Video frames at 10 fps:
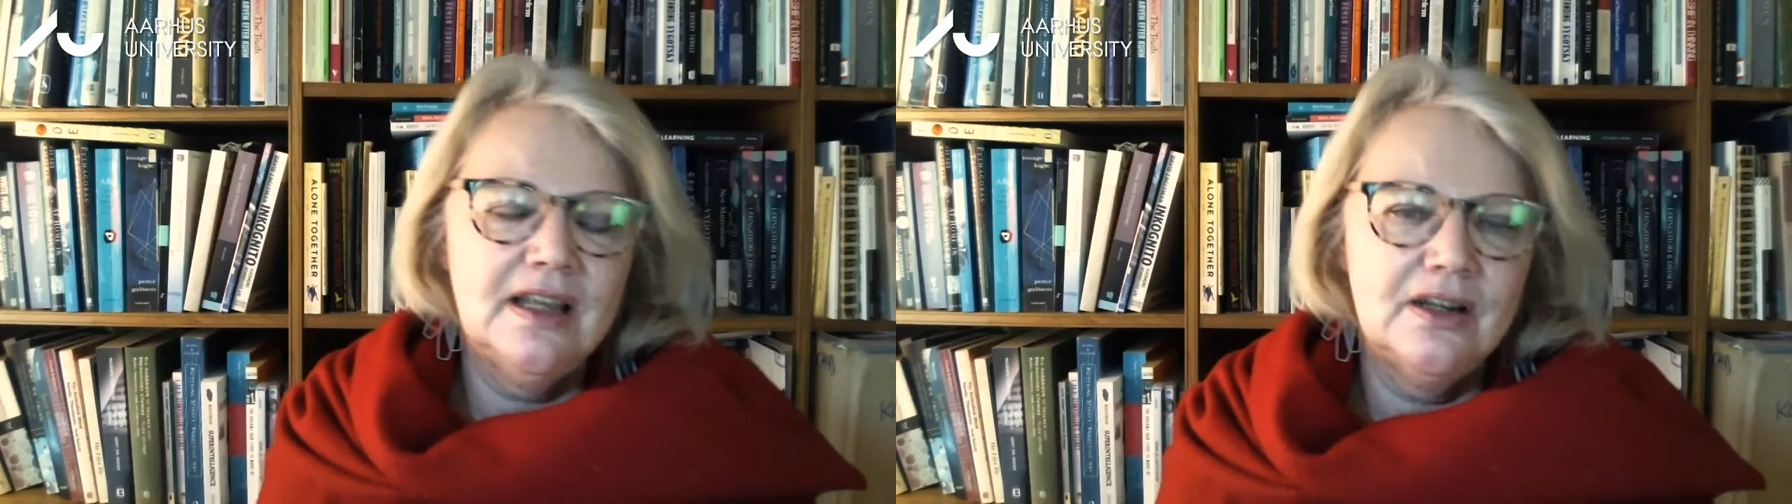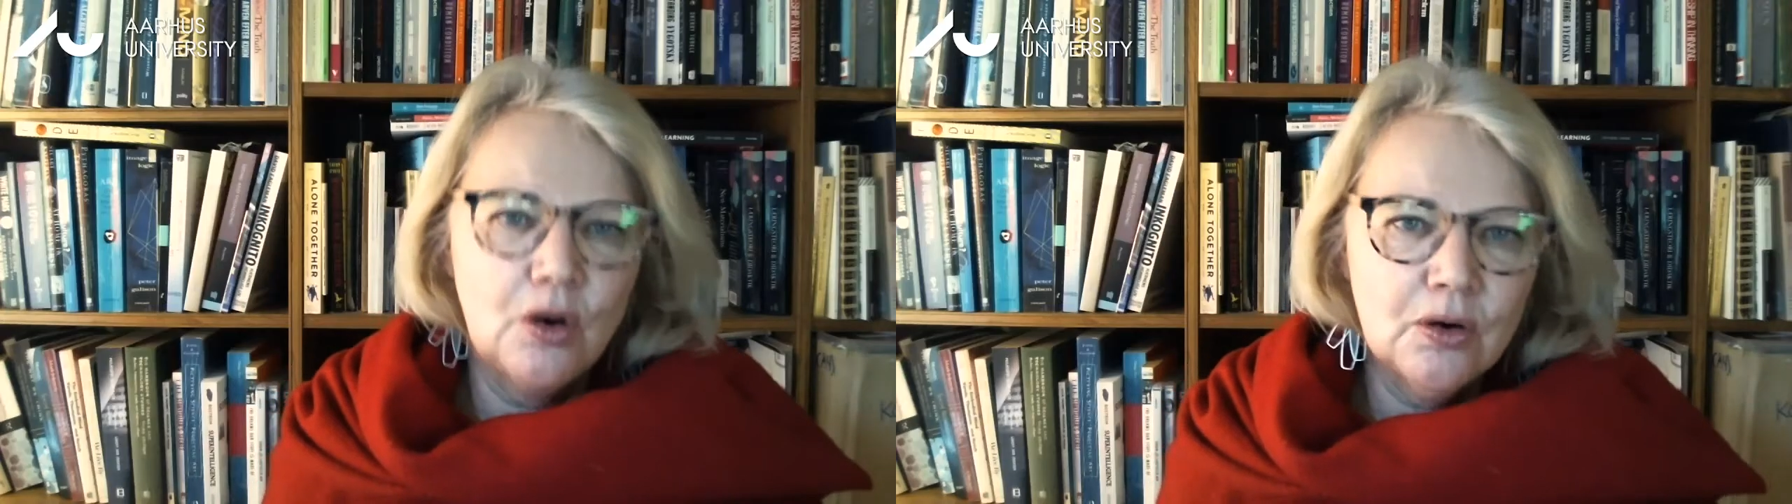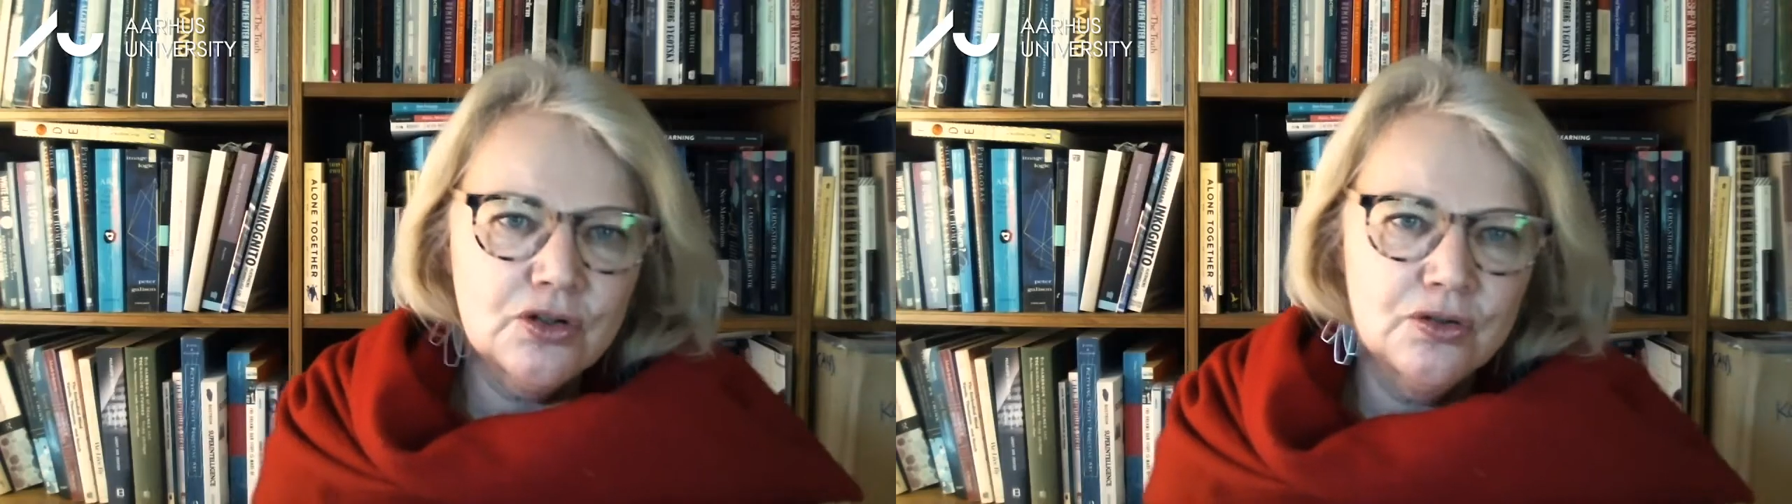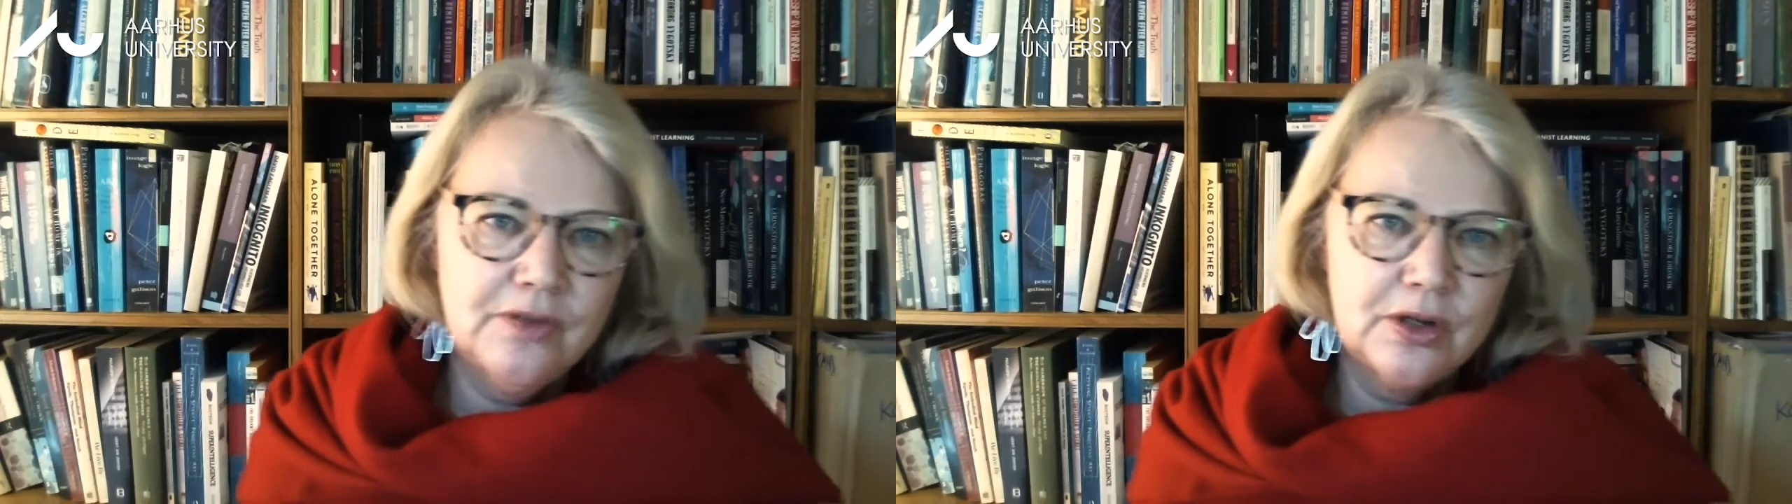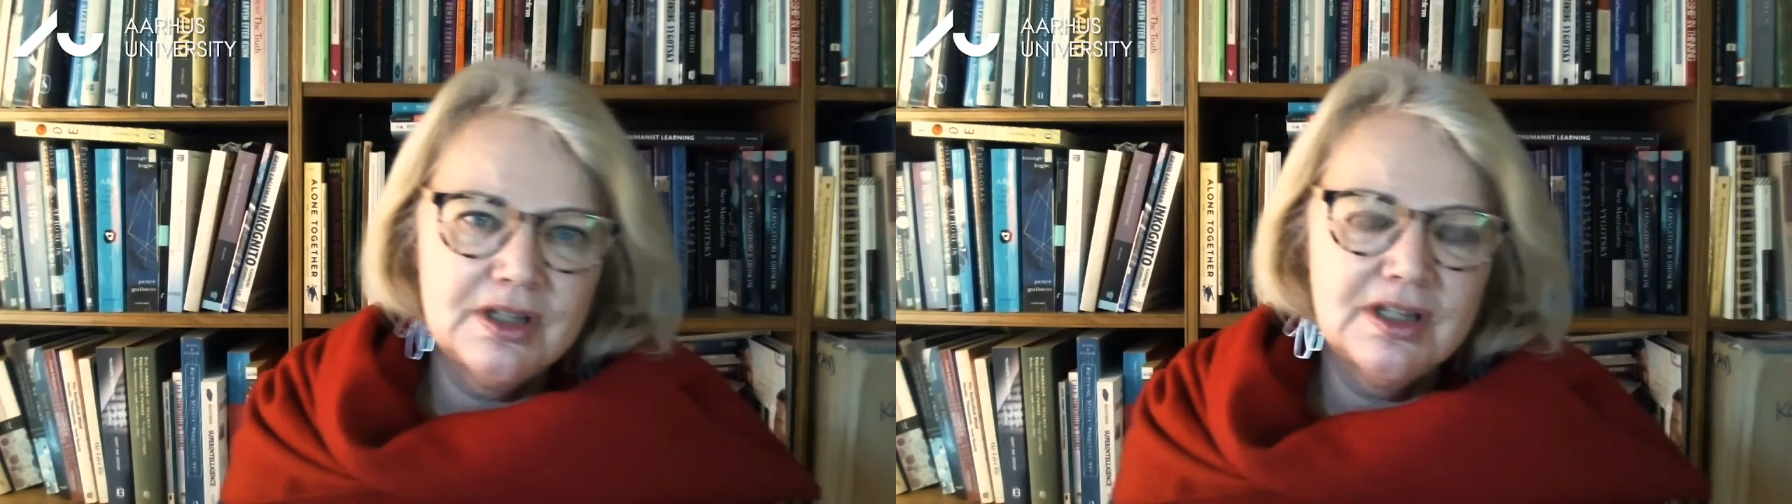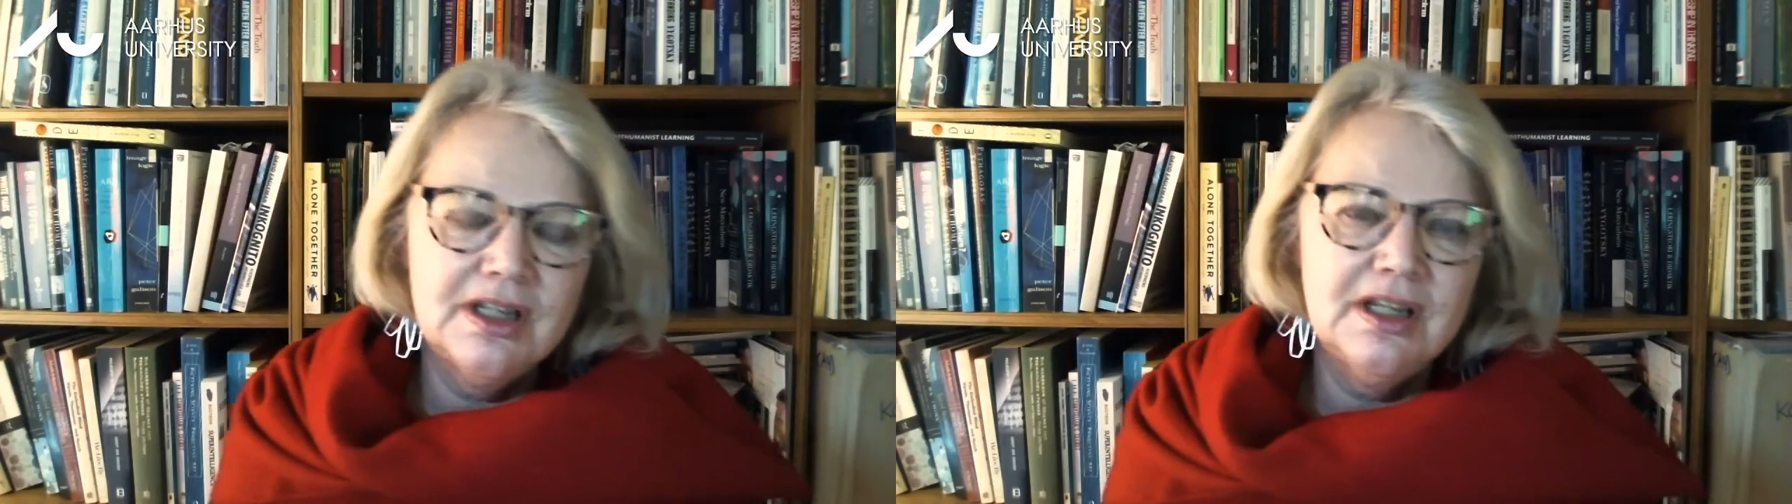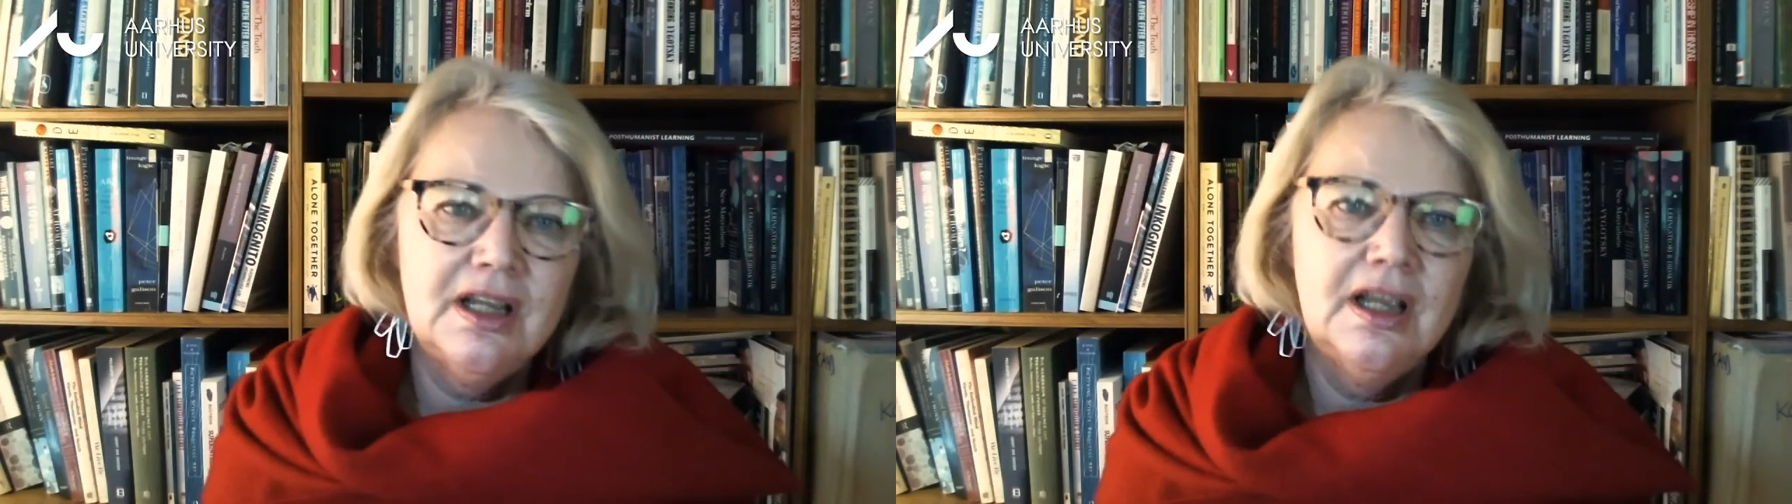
at Aarhus University